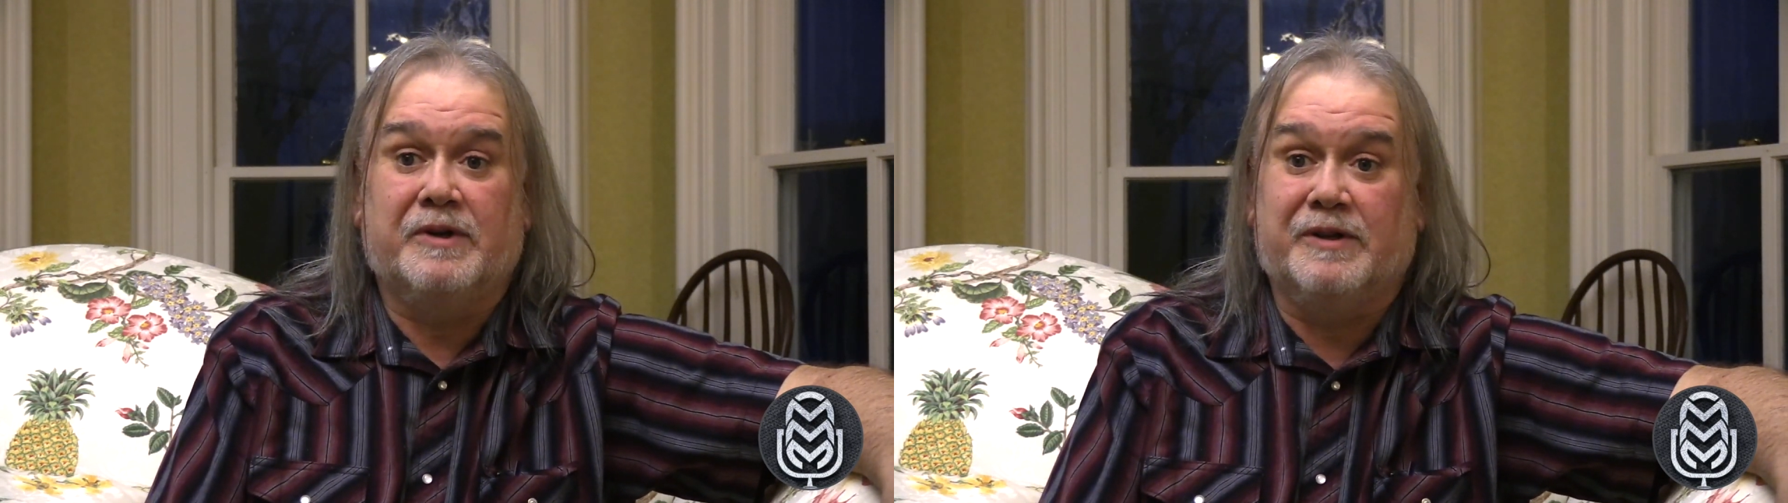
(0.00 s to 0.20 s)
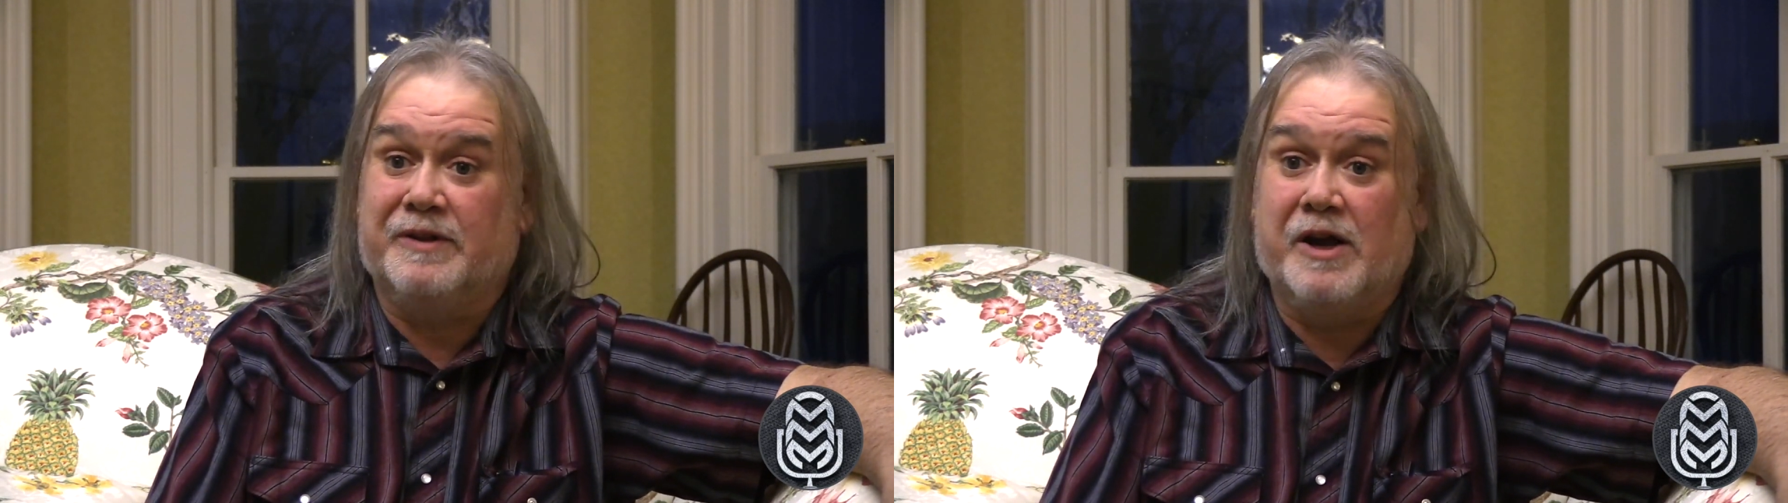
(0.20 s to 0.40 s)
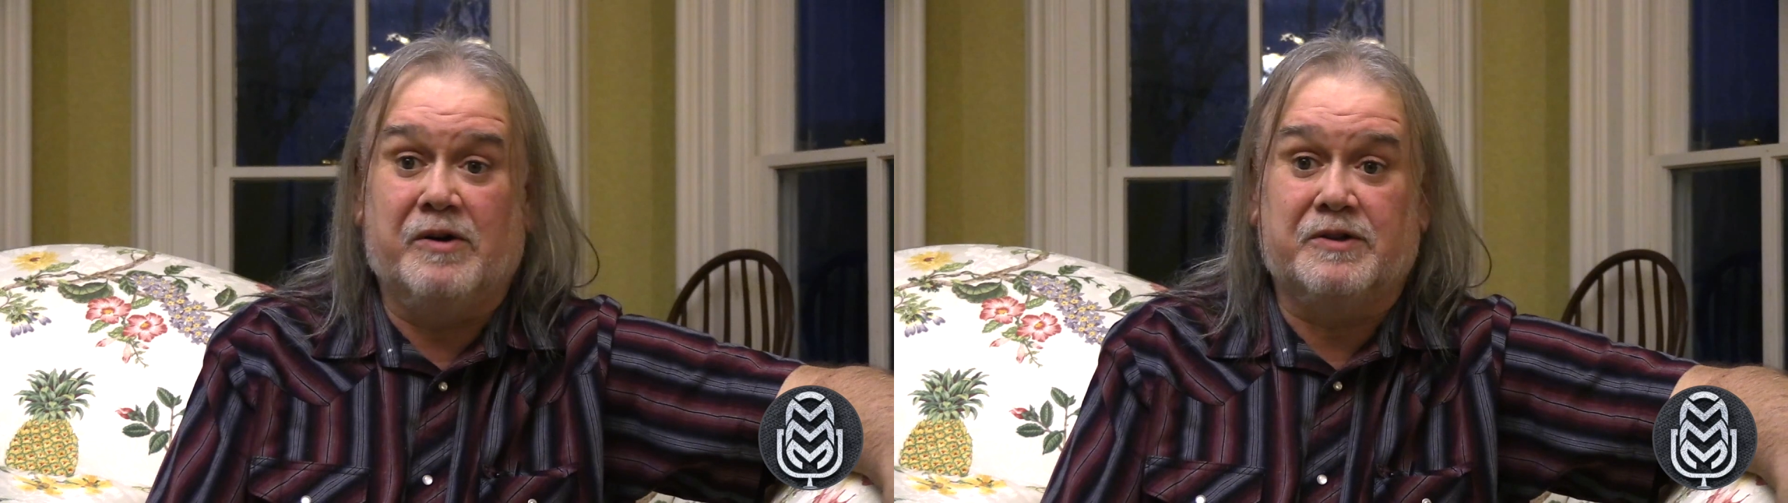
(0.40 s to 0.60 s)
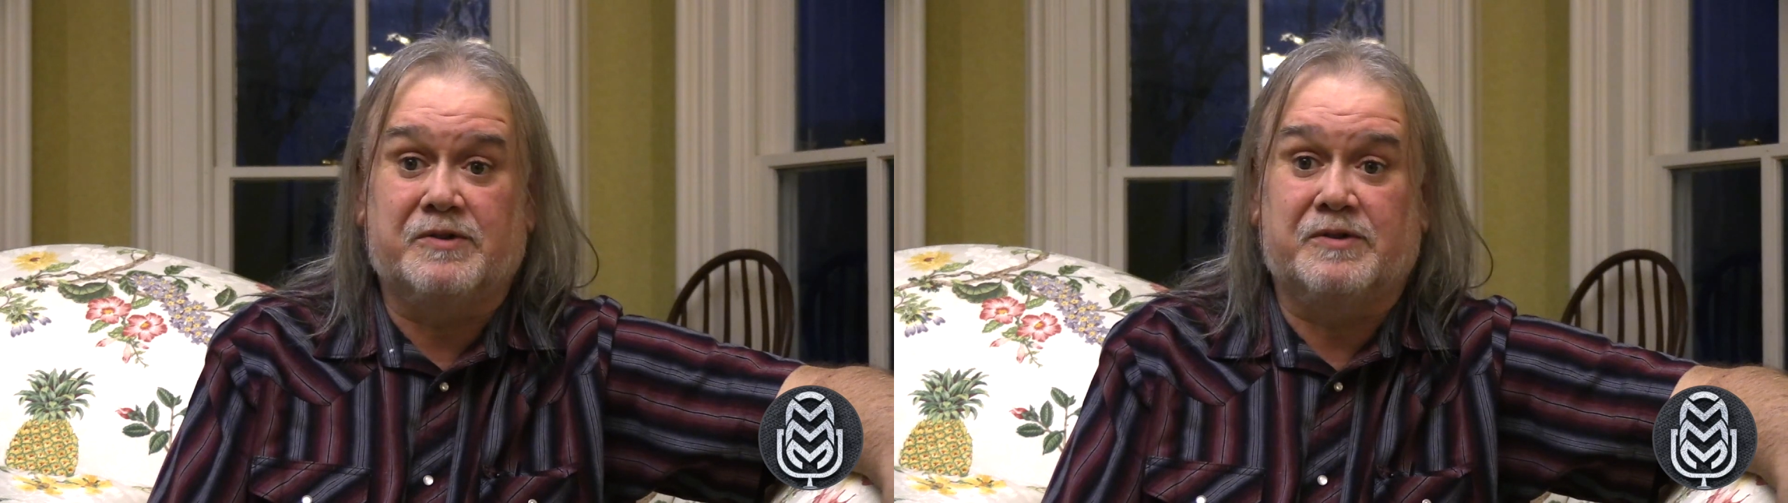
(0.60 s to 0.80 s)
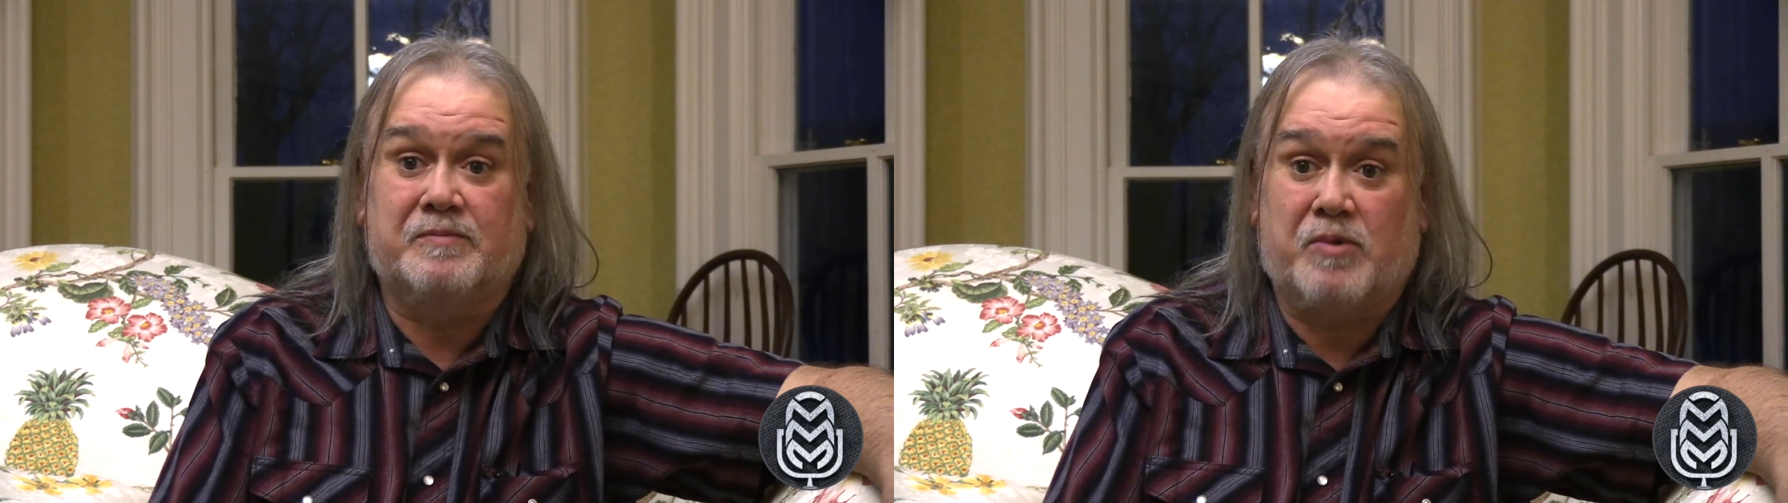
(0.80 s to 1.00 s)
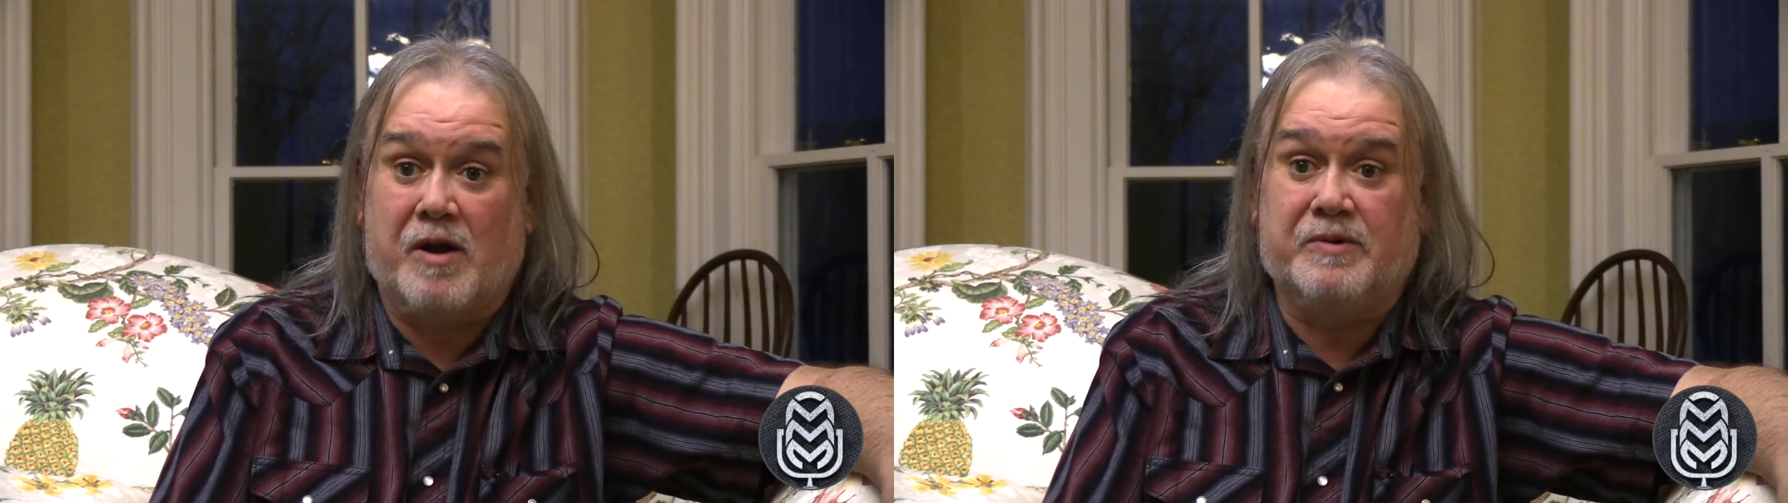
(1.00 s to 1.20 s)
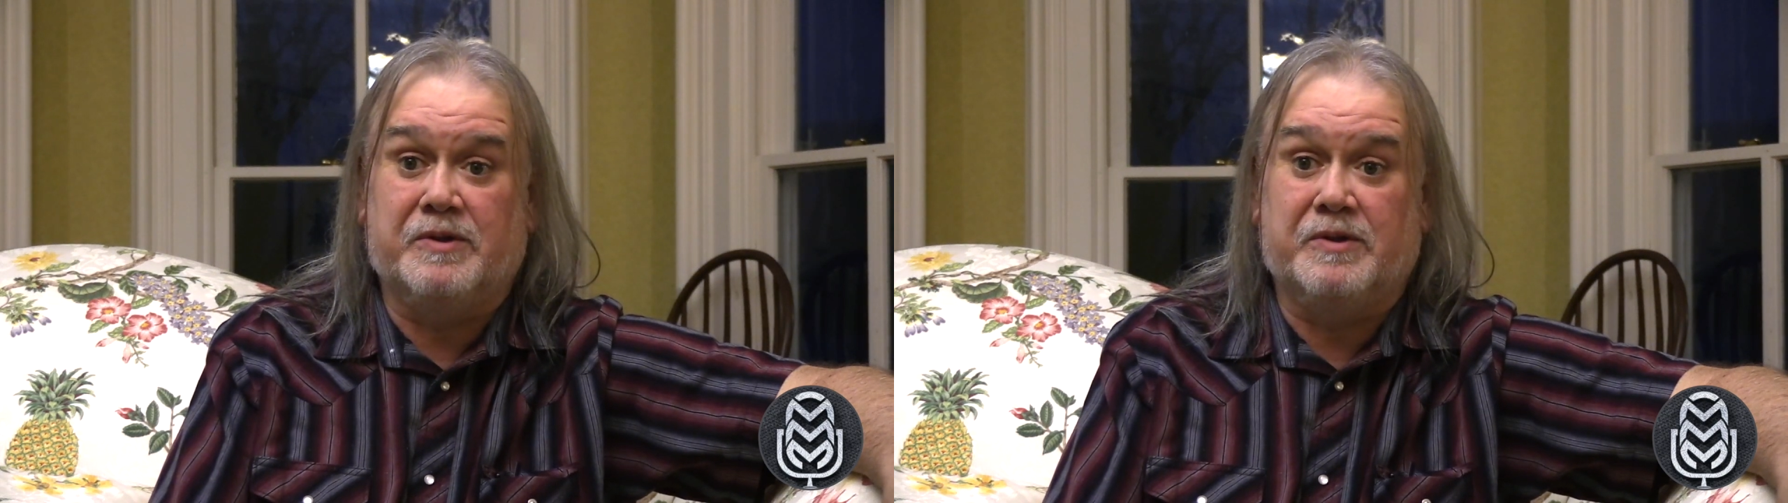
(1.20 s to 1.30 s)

And now it's probably